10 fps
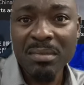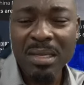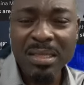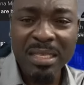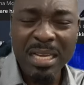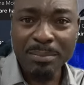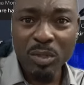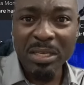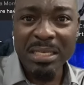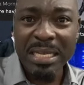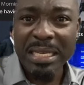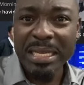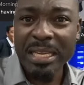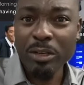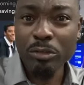I think I'm talking like I
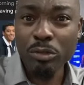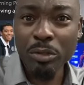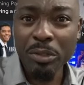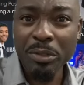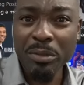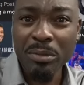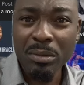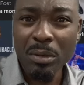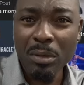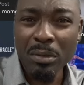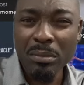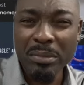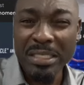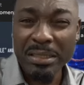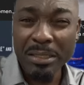can control you or
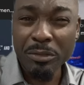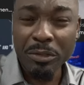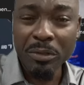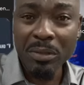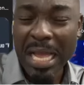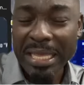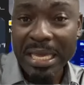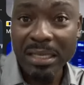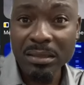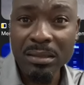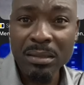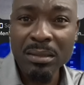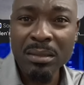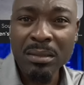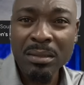dictate to you. I can't.
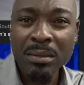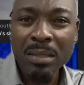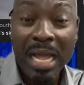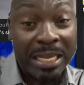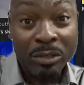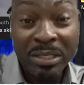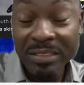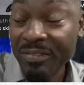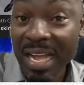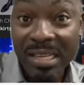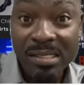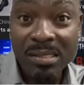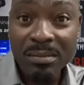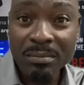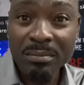I can only
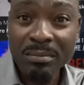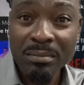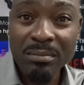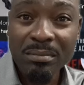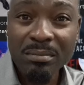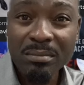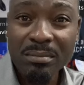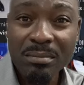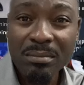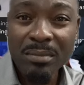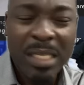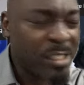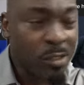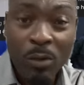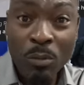advise. As
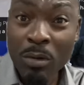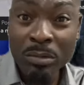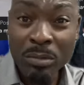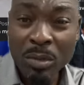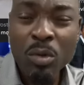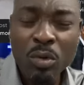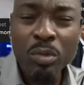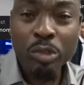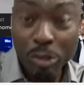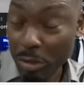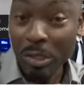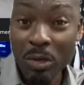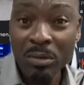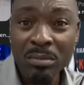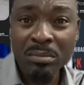someone who should
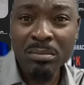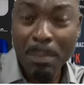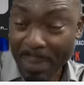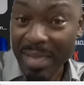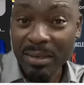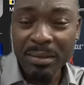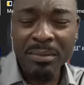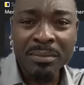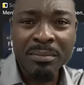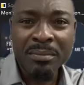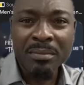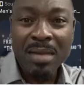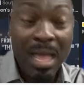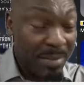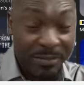know better,
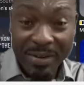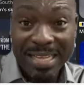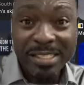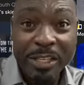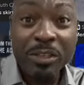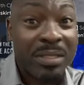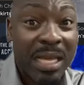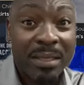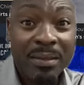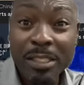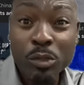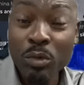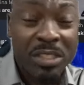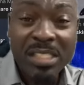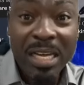I'm advising you that this
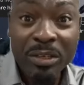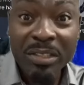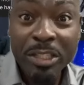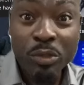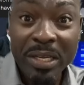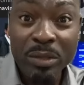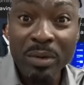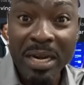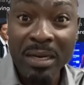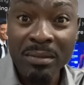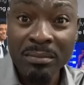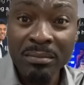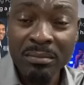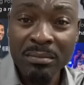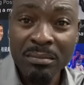road is not going to lead you anywhere
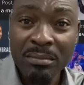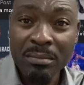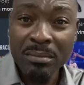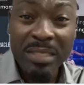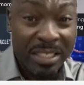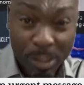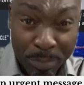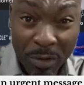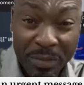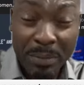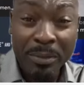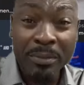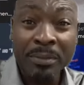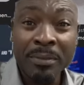that is profitable.